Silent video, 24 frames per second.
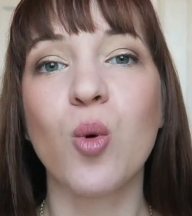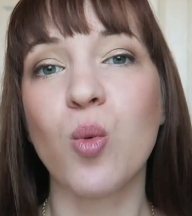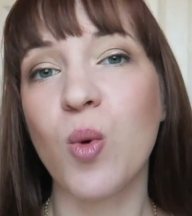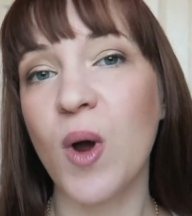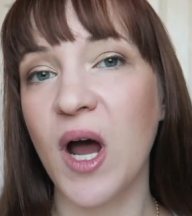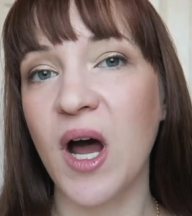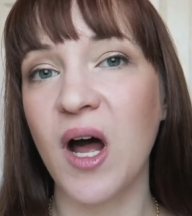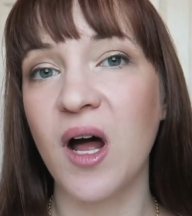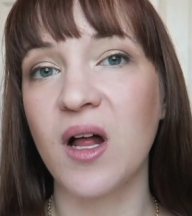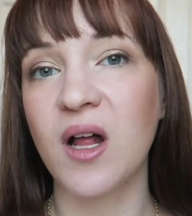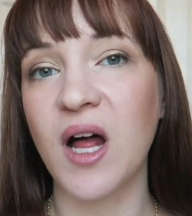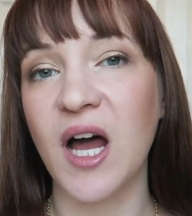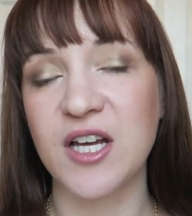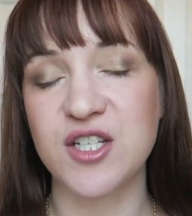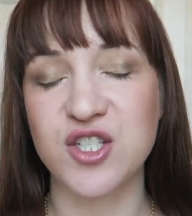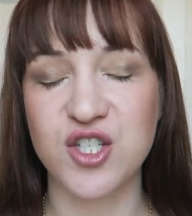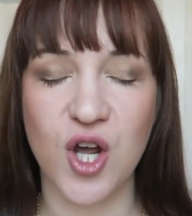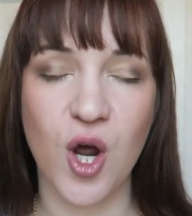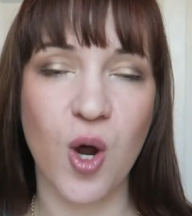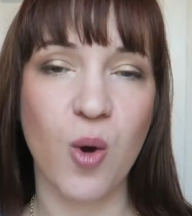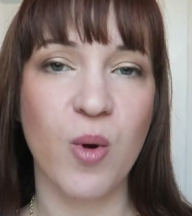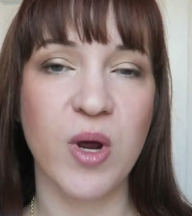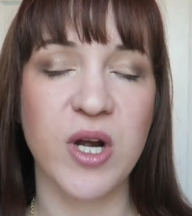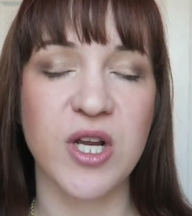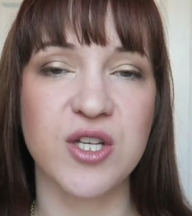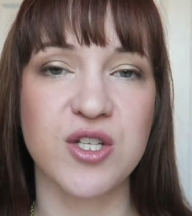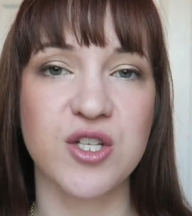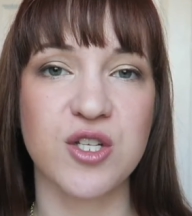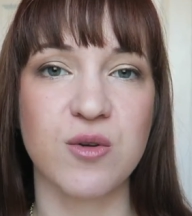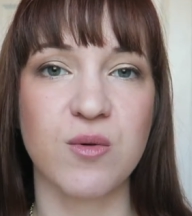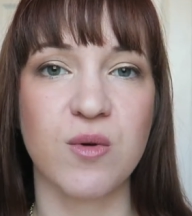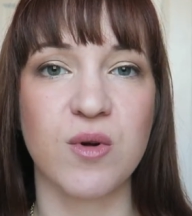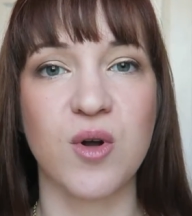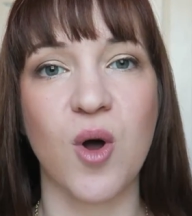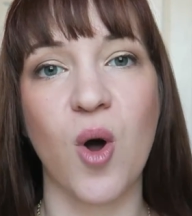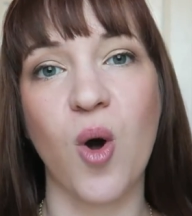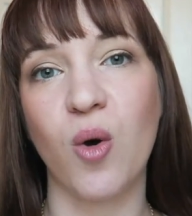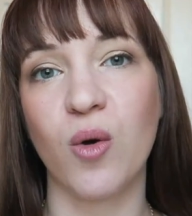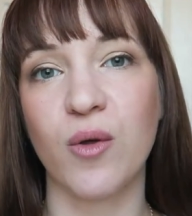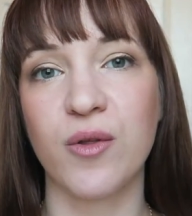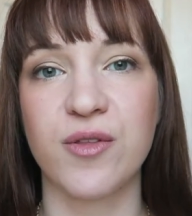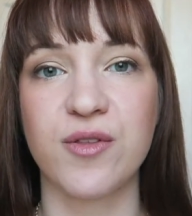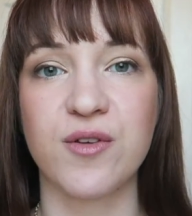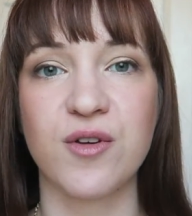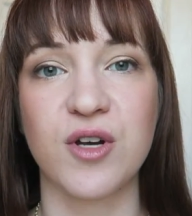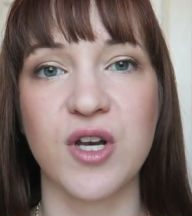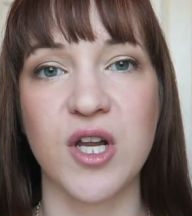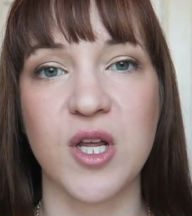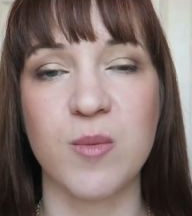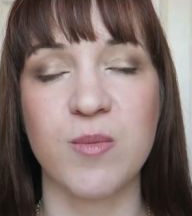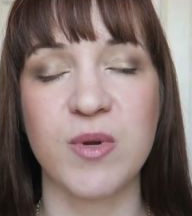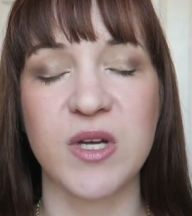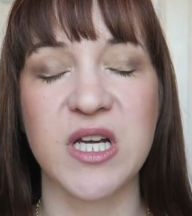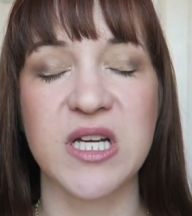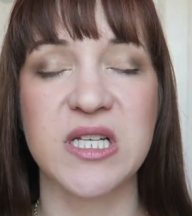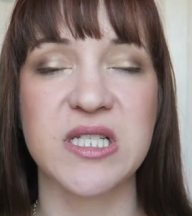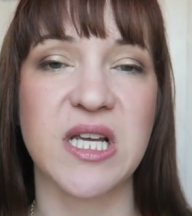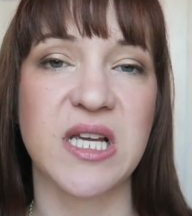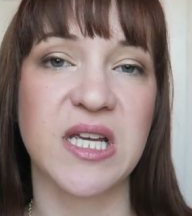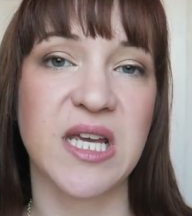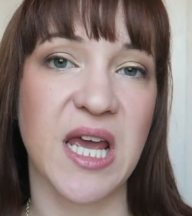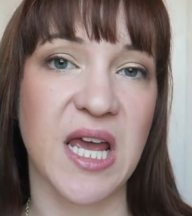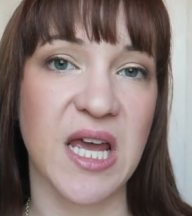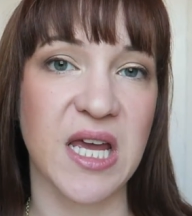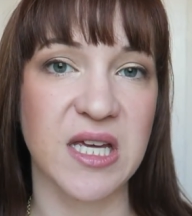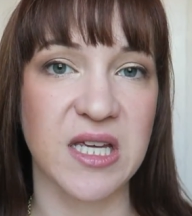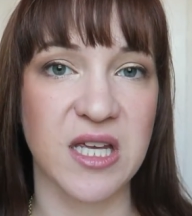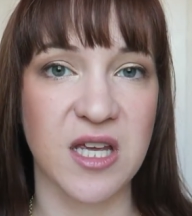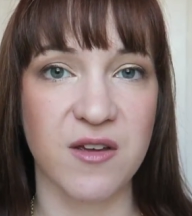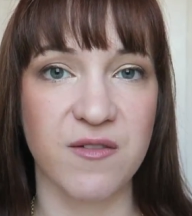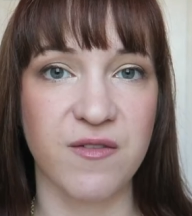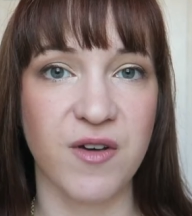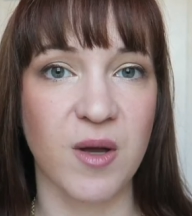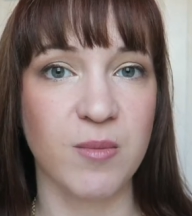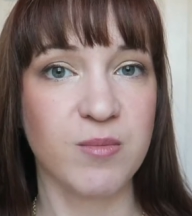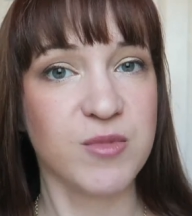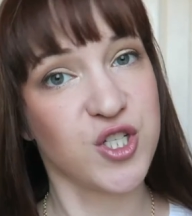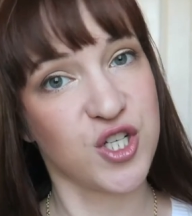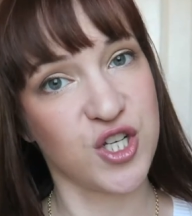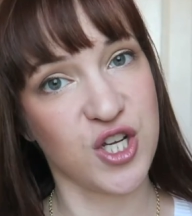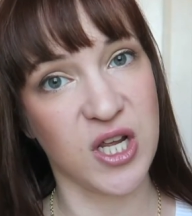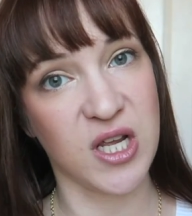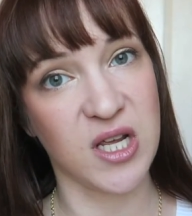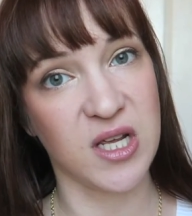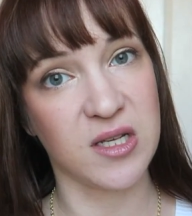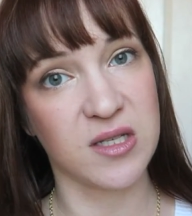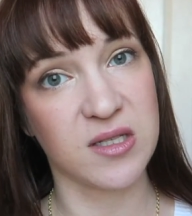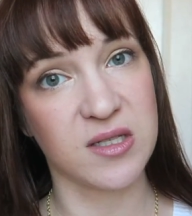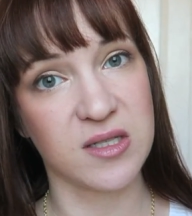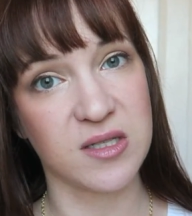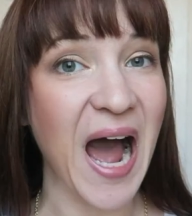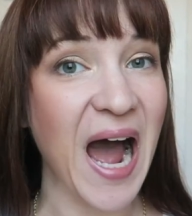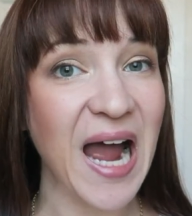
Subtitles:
well, I don't want to do a Whole30 because I can't give up cheese.